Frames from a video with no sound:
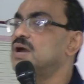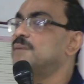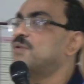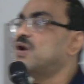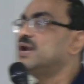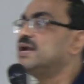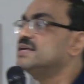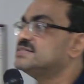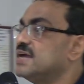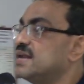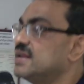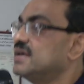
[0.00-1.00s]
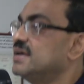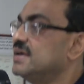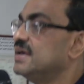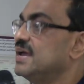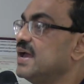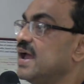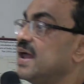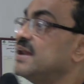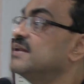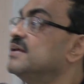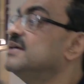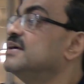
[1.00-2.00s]
you have already seen
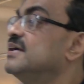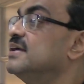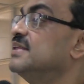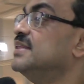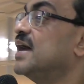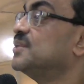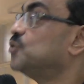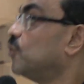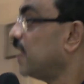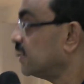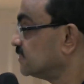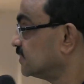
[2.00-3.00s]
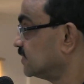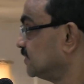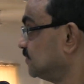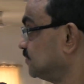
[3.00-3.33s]
in the thorax.